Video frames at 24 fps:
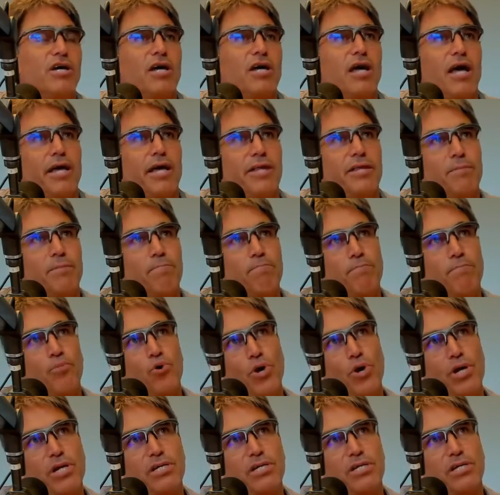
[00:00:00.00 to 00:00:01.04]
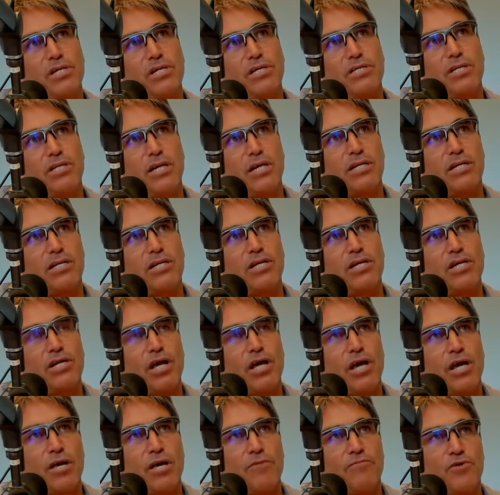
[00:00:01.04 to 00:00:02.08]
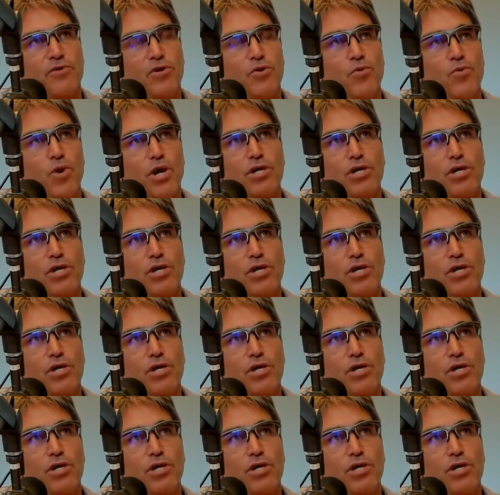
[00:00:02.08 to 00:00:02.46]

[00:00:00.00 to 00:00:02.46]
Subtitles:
And the point is that, if you want